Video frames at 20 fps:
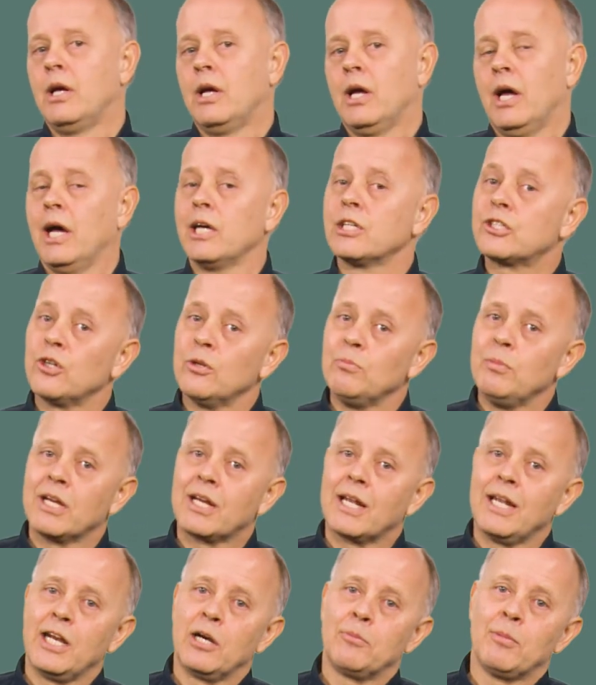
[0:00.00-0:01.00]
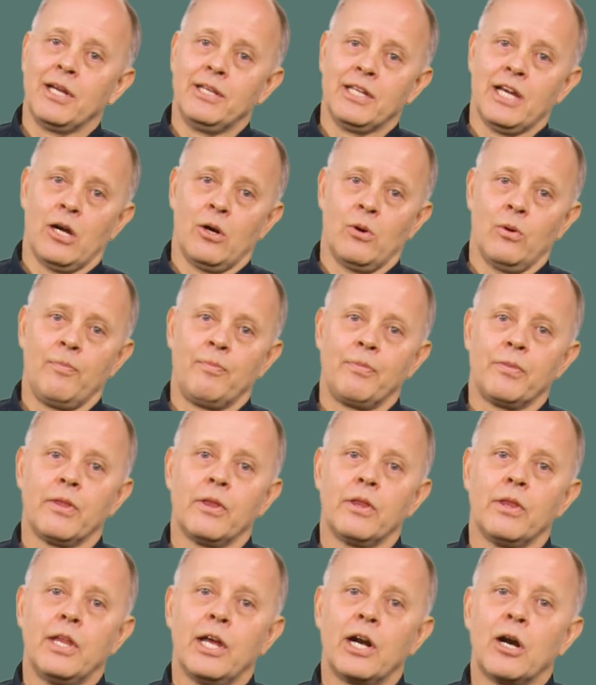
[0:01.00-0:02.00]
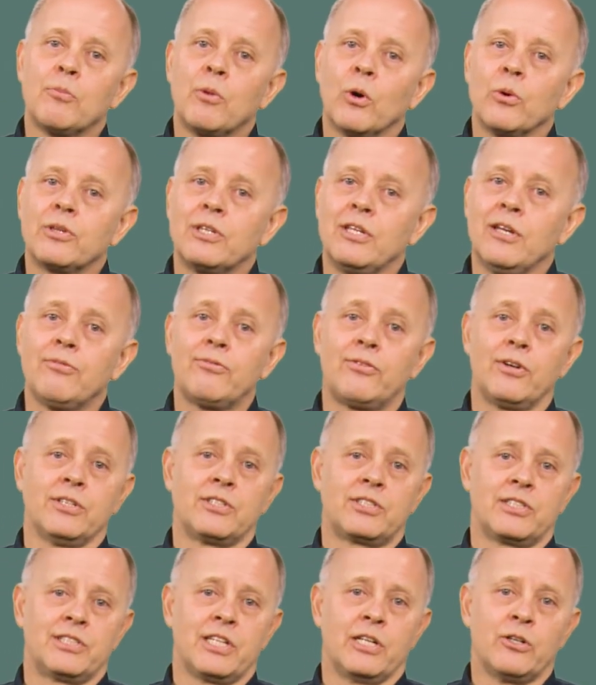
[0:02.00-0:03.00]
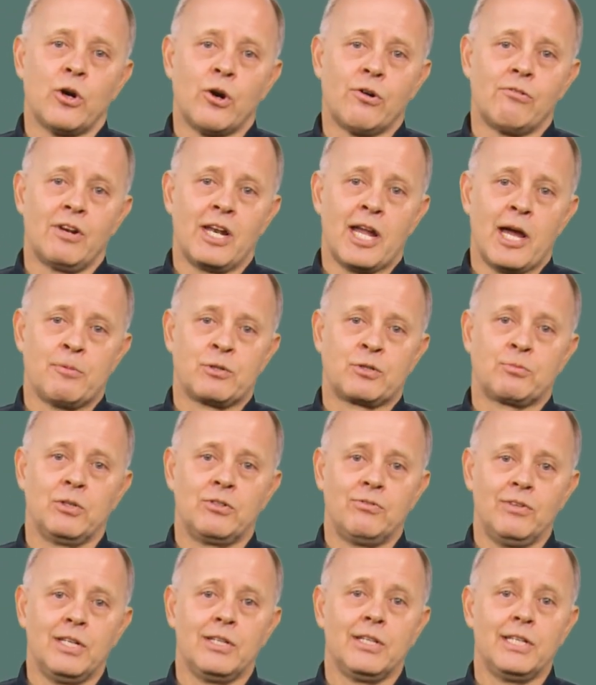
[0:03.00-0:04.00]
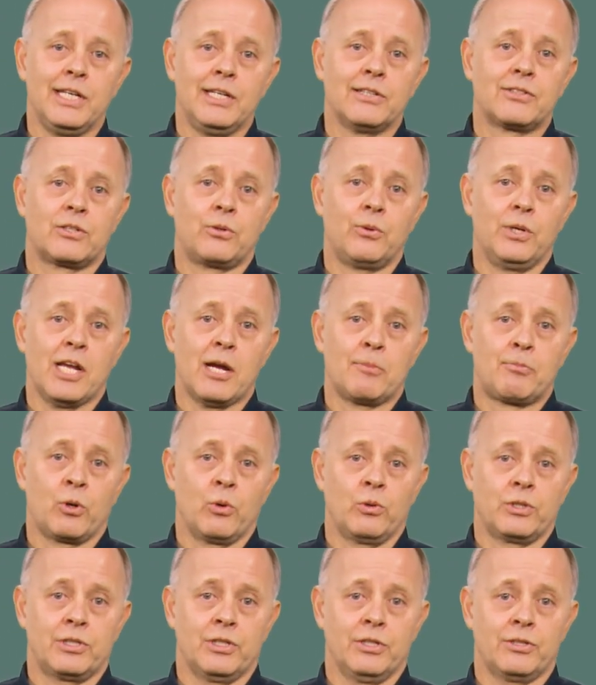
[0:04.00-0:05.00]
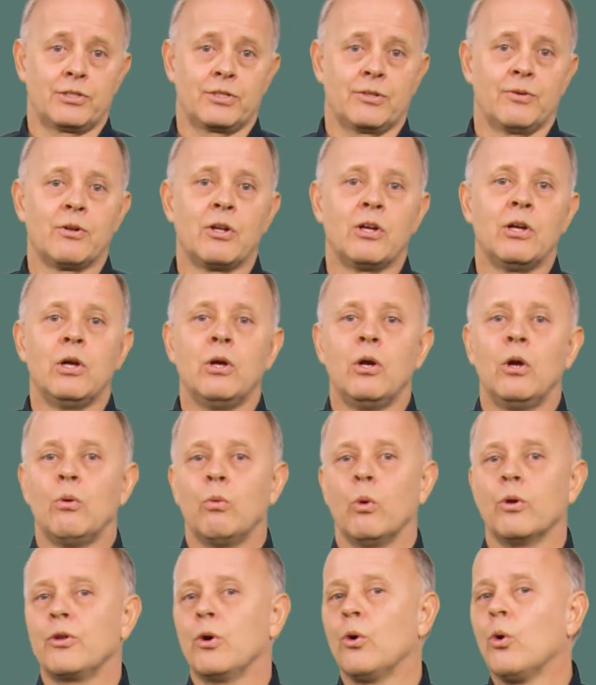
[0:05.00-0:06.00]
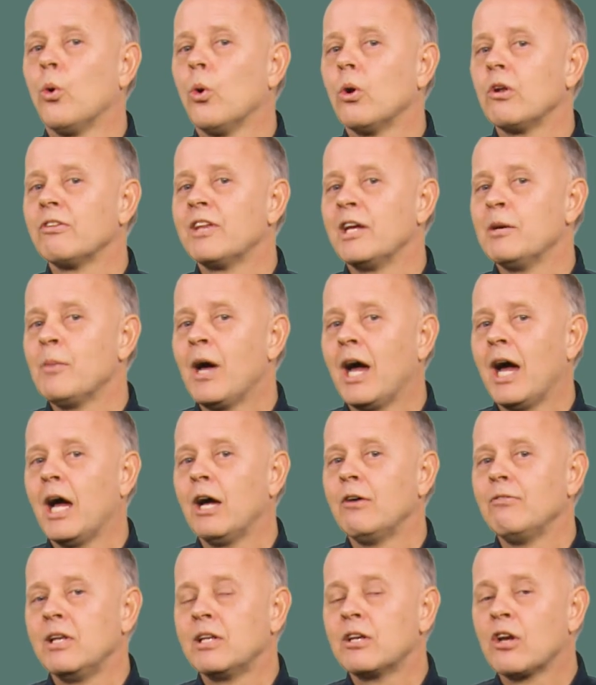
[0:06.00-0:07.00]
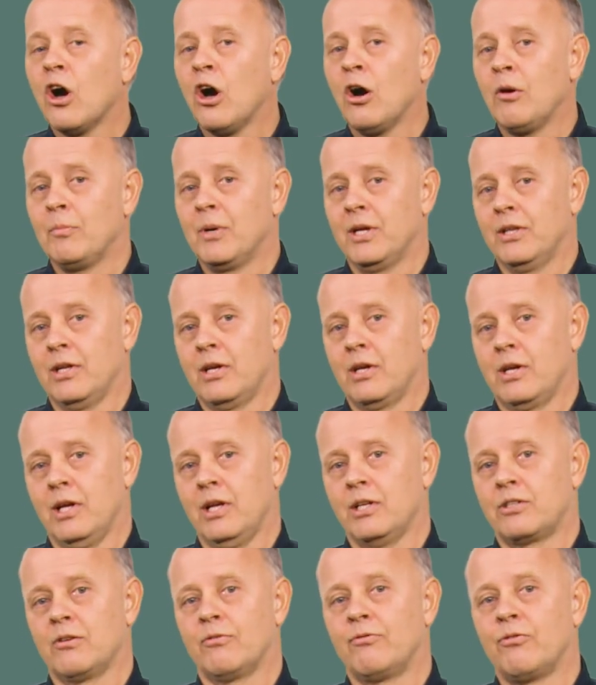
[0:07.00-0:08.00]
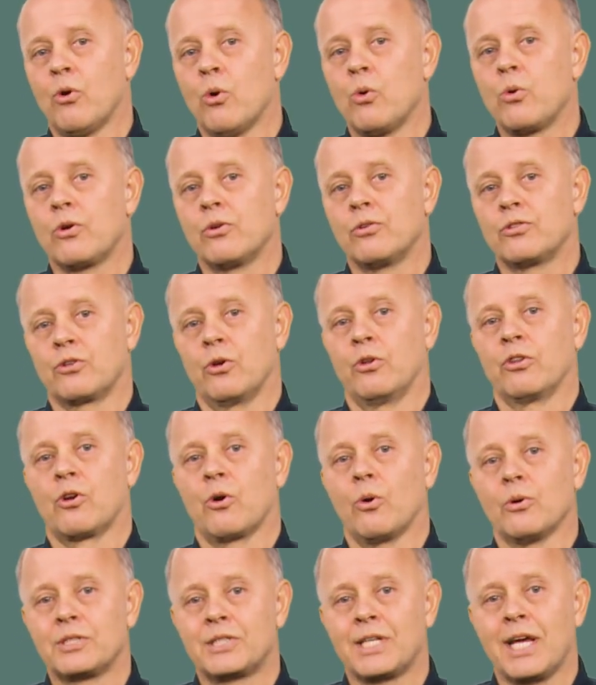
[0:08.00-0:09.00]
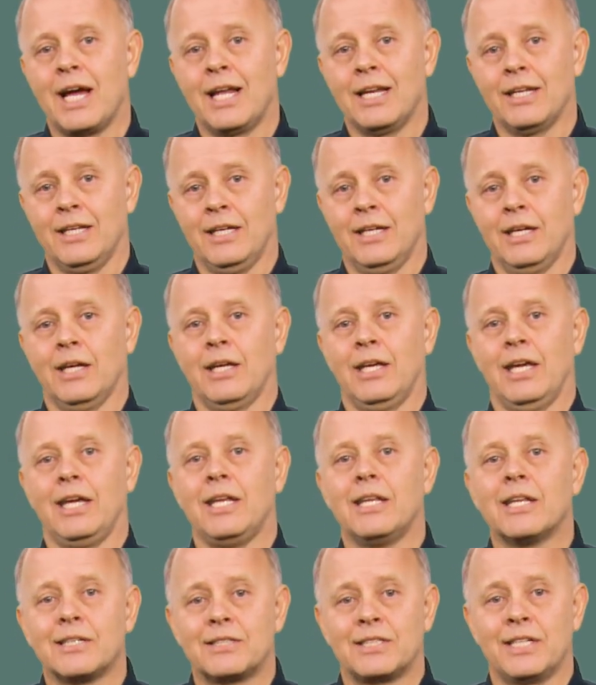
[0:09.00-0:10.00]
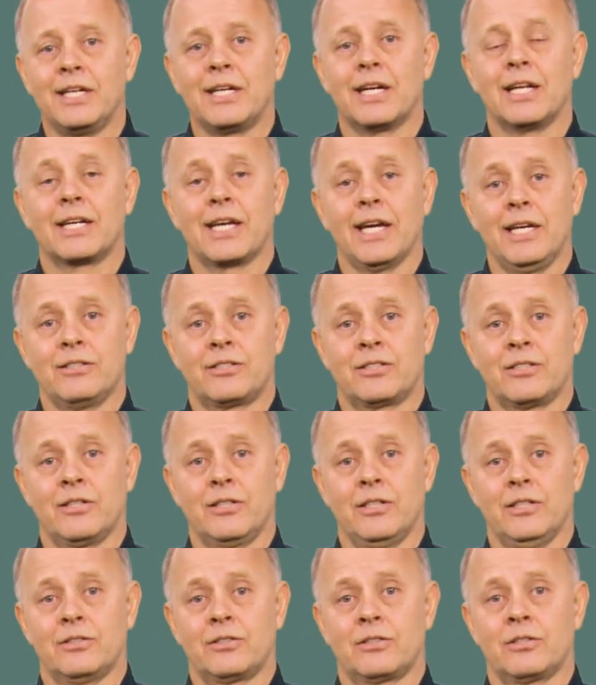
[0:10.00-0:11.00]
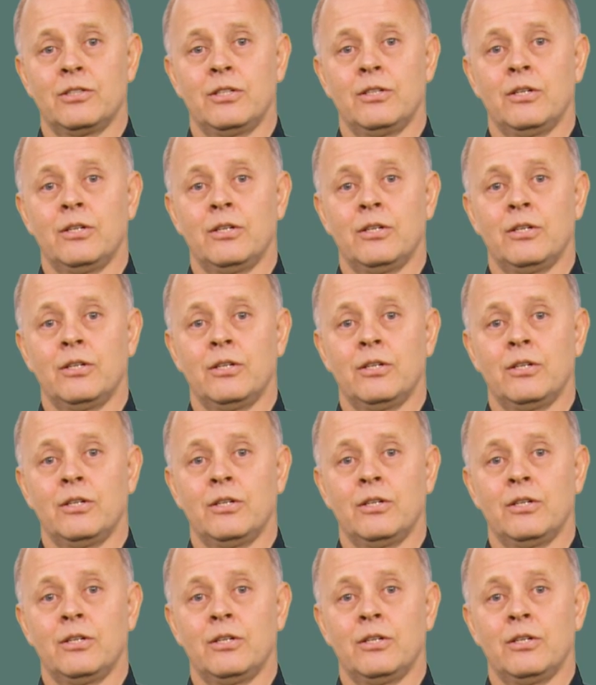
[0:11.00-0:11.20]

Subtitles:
As should be clear by now, there are both differences and overlaps between these three approaches. What all of them have in common is a focus on causality in a single case studies.